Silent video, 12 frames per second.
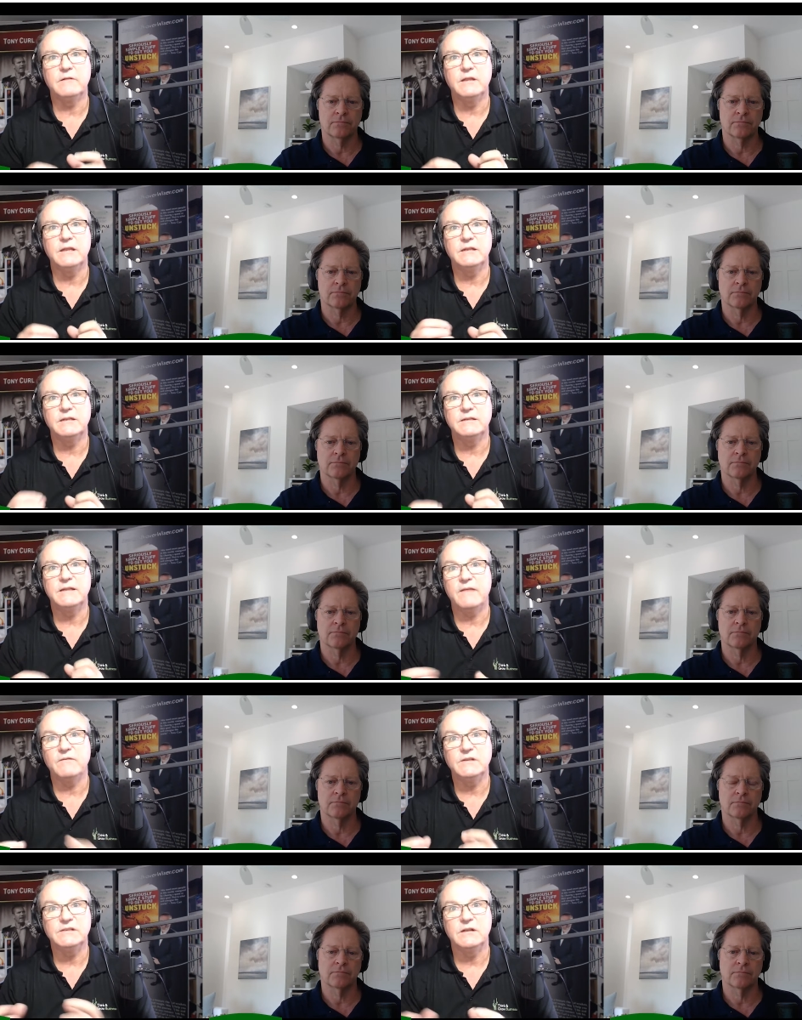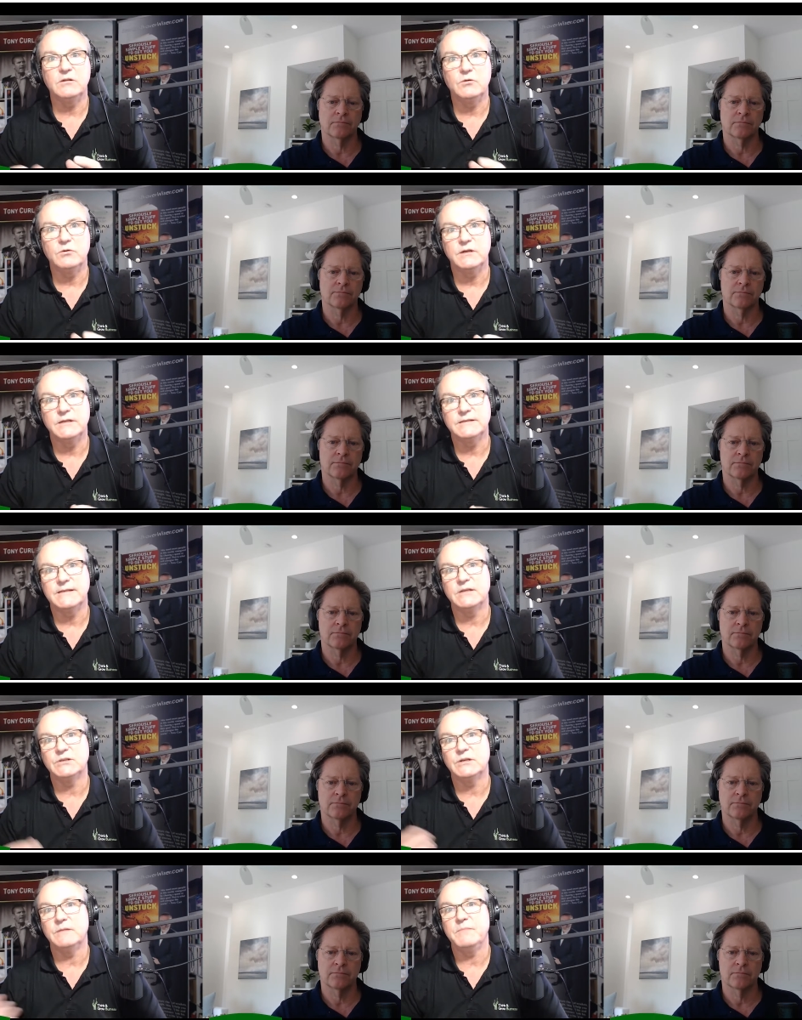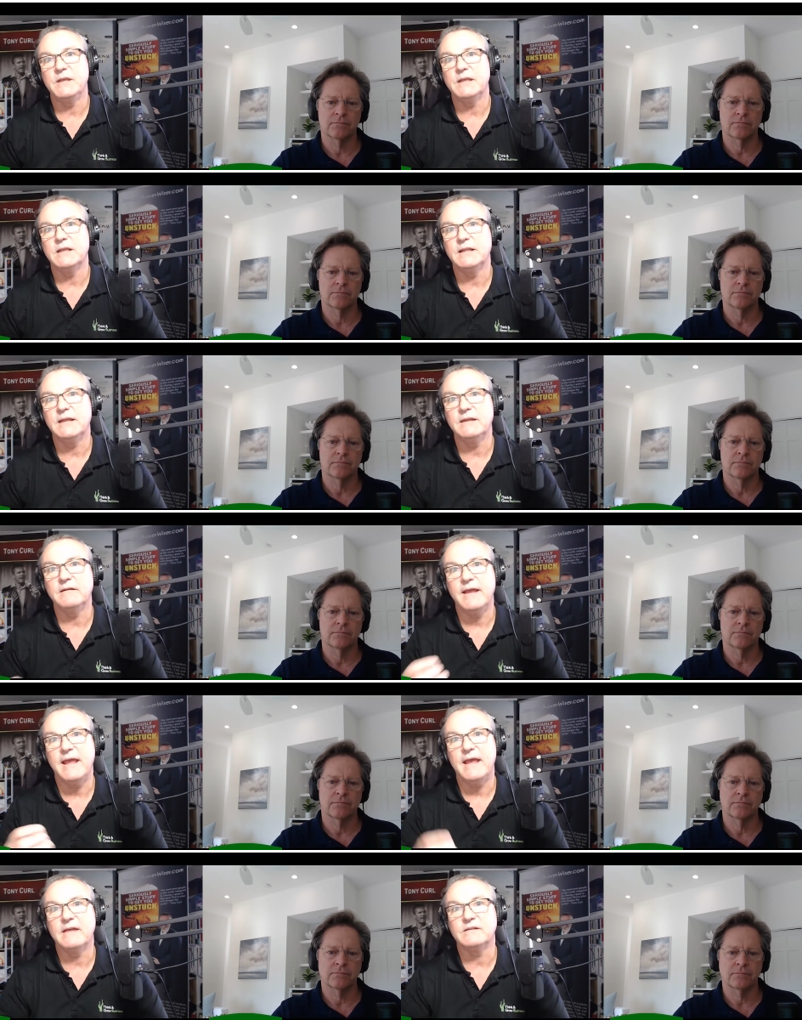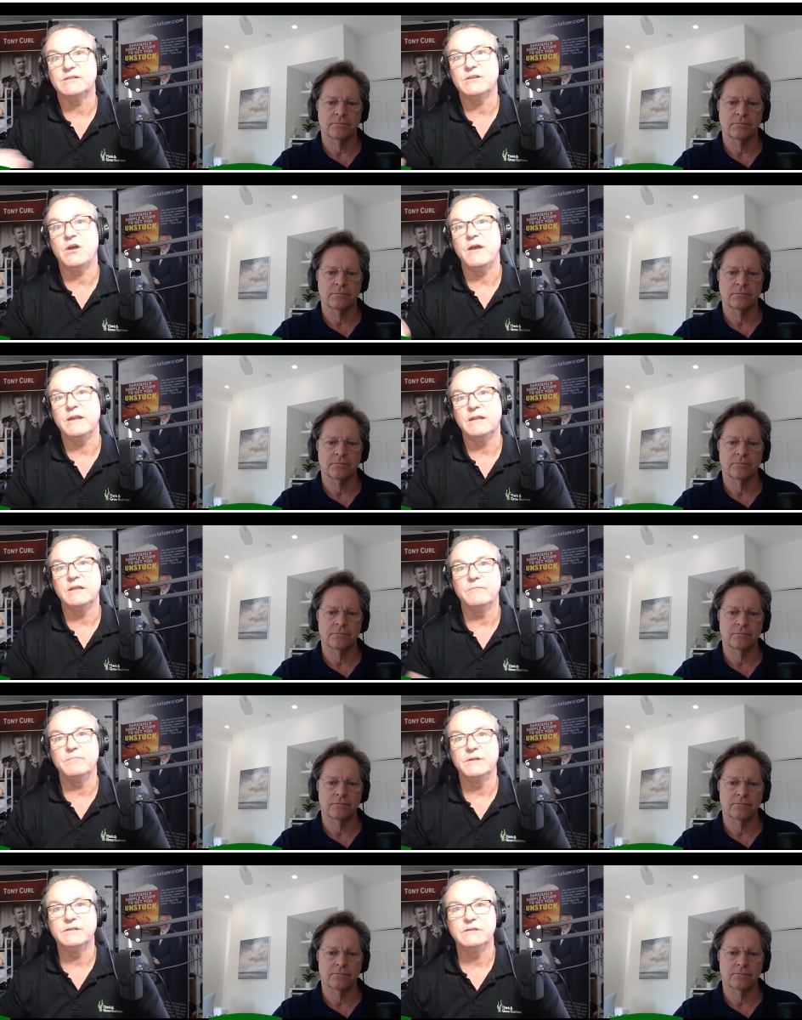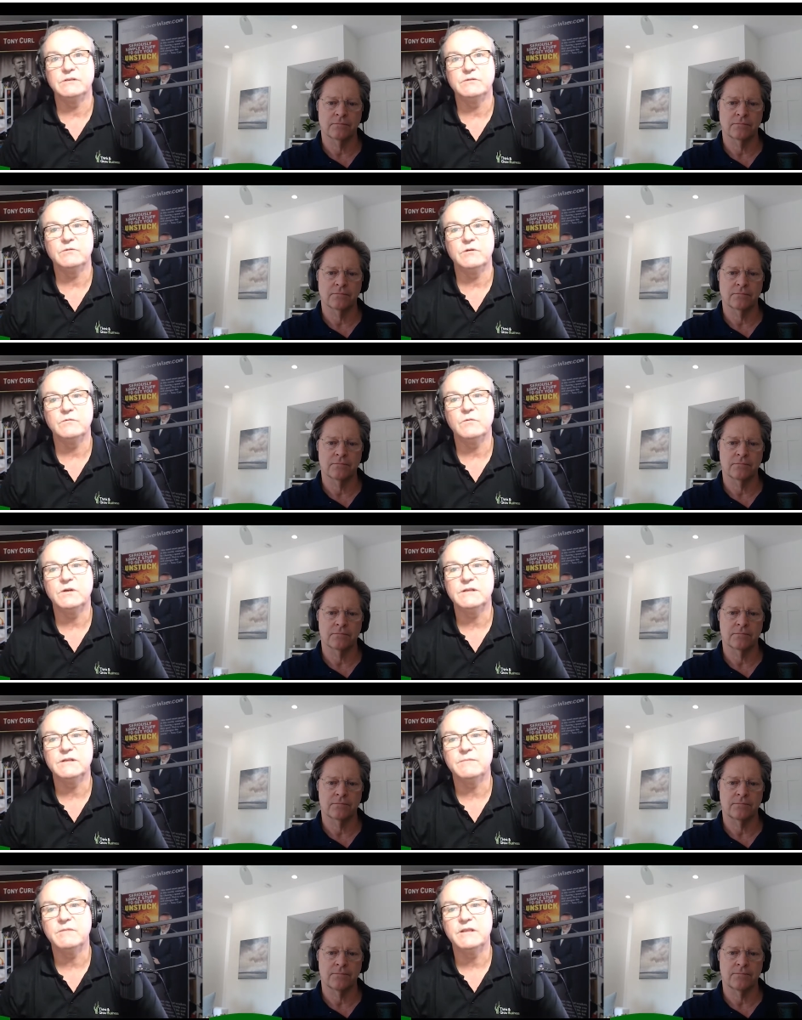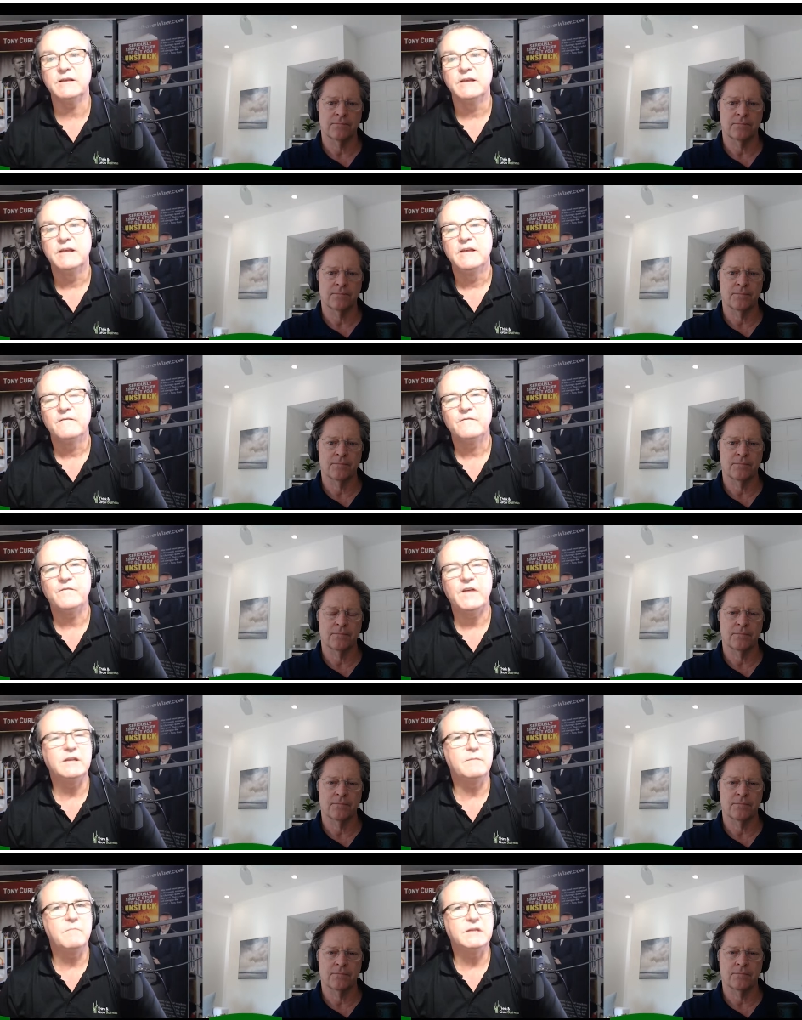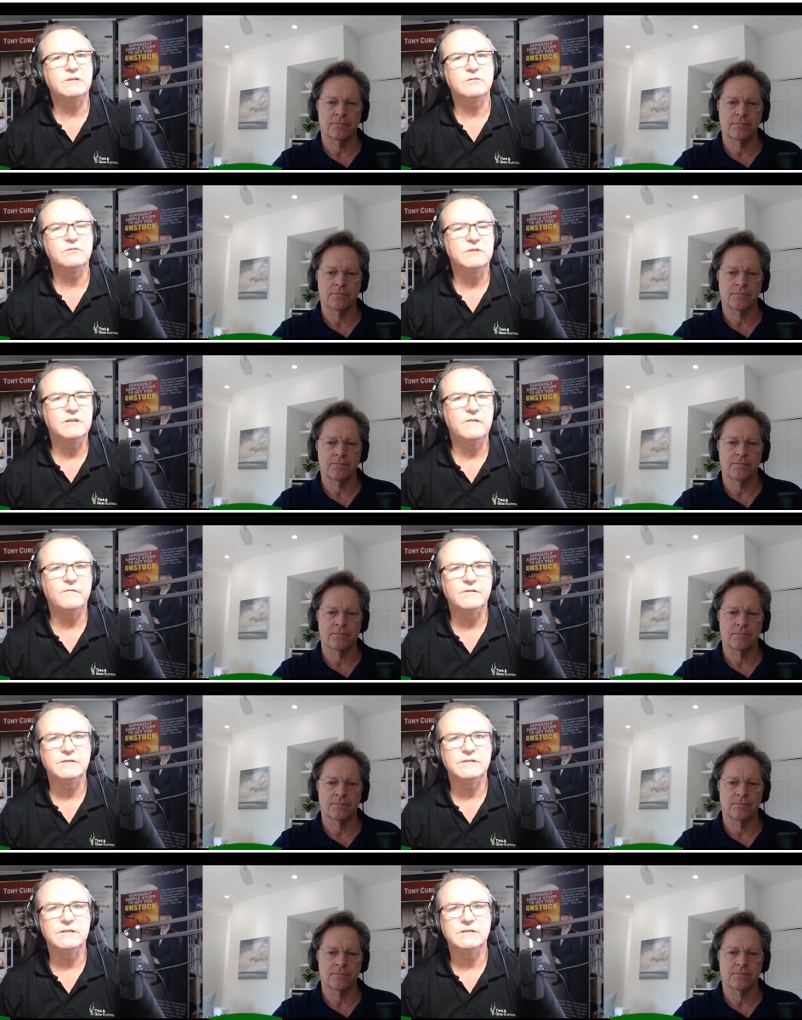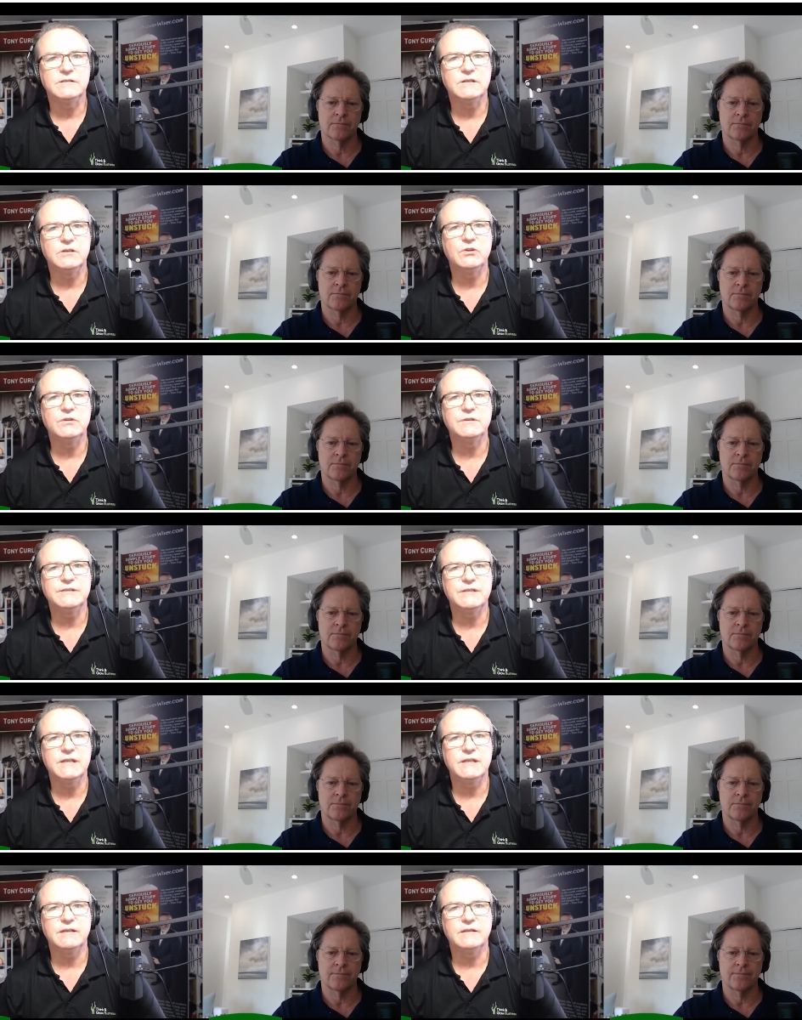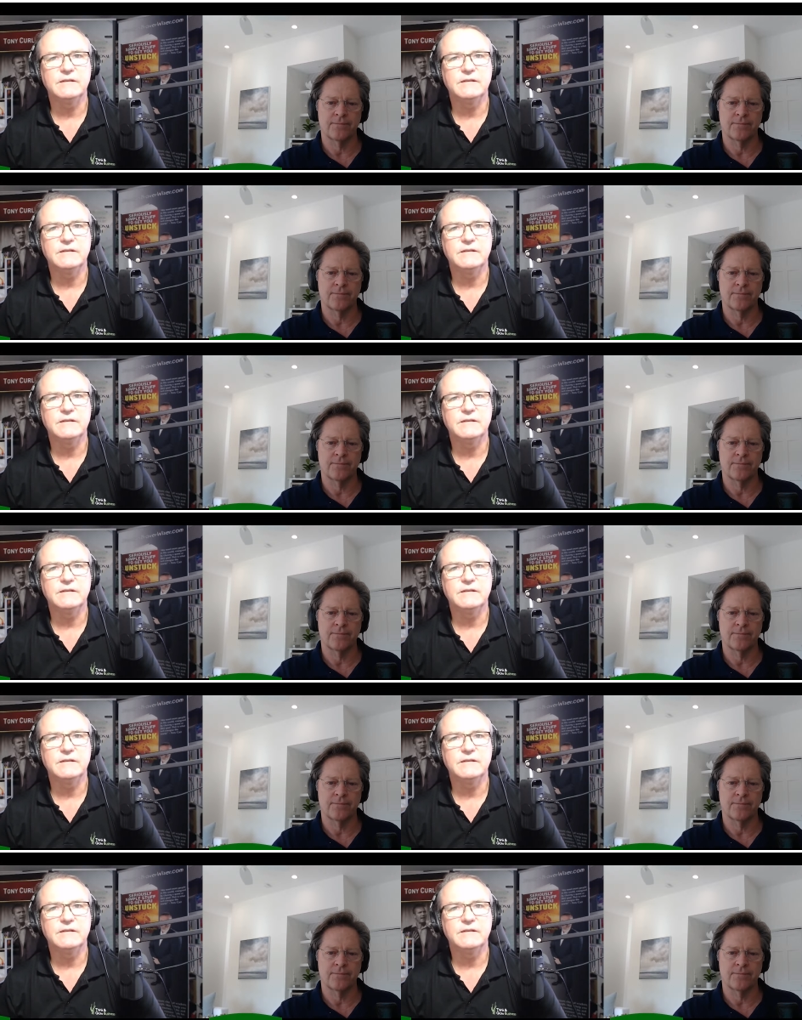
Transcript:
Speaker 1: in the Navy SEAL organization and being a leader outside in the business world? What are some of the fundamental differences that you see?